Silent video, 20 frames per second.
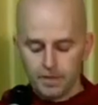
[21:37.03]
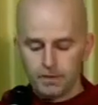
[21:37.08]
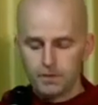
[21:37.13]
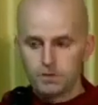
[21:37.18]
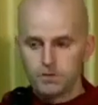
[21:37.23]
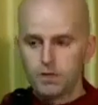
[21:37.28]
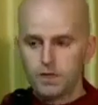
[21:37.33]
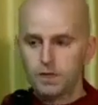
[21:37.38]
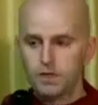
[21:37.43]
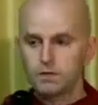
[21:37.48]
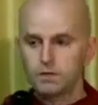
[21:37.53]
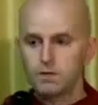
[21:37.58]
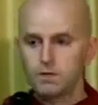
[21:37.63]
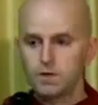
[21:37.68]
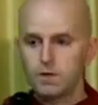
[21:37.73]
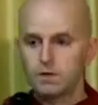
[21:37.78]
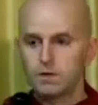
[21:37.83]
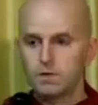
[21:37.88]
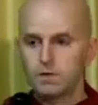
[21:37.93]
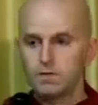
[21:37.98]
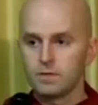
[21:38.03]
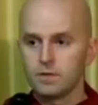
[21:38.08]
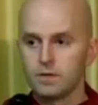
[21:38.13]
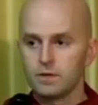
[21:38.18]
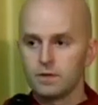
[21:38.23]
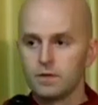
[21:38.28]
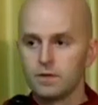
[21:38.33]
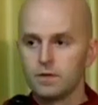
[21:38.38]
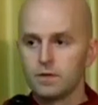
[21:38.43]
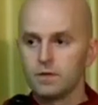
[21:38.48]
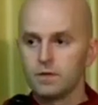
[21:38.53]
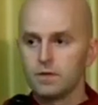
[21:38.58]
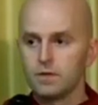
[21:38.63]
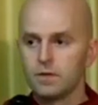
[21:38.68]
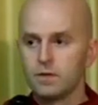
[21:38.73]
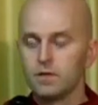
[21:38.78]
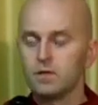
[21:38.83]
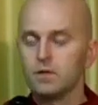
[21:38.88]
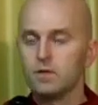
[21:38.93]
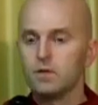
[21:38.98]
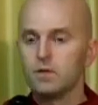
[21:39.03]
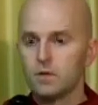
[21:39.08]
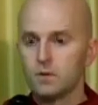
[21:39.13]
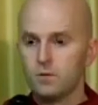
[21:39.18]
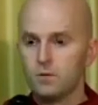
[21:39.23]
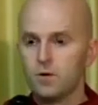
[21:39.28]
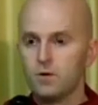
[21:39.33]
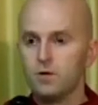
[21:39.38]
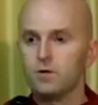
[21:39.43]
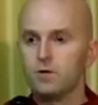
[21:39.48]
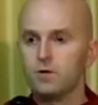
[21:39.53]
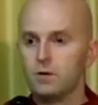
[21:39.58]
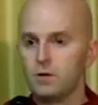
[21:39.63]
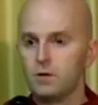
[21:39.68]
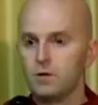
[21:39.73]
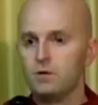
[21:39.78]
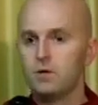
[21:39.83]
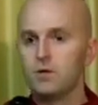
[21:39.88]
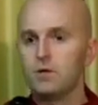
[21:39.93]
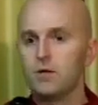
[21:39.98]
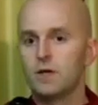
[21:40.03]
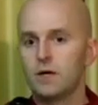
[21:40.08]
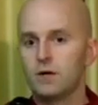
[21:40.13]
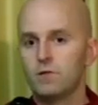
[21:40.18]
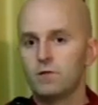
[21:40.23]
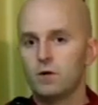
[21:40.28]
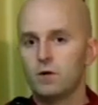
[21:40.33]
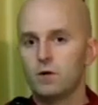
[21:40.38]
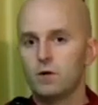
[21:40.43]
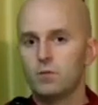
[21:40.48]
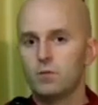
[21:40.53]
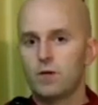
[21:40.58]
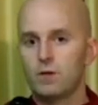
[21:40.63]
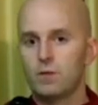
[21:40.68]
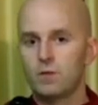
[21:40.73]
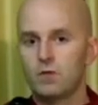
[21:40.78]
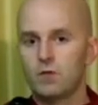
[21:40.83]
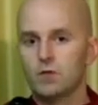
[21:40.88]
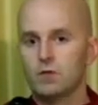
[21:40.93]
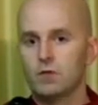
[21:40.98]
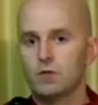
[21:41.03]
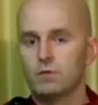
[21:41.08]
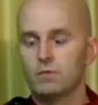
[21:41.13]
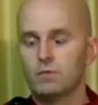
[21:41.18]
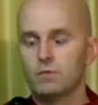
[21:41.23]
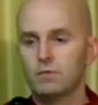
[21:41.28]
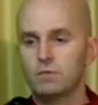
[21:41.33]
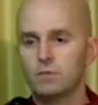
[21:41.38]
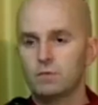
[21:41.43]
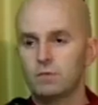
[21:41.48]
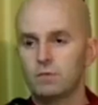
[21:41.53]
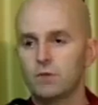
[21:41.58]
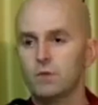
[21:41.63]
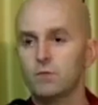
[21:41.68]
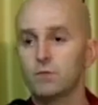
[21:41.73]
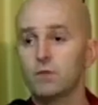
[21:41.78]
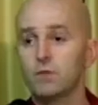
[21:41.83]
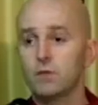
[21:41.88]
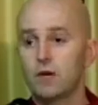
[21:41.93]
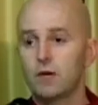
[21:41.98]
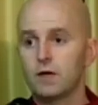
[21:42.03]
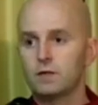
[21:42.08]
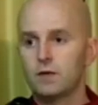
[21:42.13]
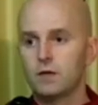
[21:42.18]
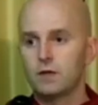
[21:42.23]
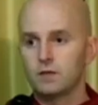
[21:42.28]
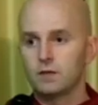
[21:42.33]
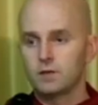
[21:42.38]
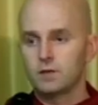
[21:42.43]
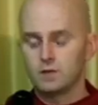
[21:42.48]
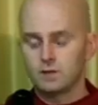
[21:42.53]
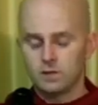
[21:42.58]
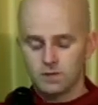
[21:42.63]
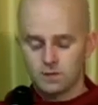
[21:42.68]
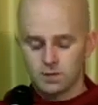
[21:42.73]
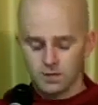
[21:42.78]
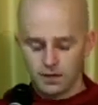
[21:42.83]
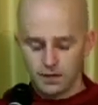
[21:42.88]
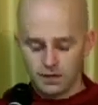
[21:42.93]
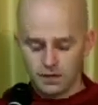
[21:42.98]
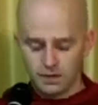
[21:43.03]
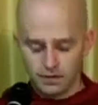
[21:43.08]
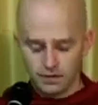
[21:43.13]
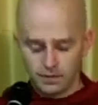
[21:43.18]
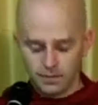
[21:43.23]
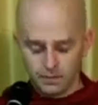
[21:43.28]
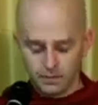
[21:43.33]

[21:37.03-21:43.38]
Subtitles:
And the second set, the one who knows that they have no blemish, they'll protect that state.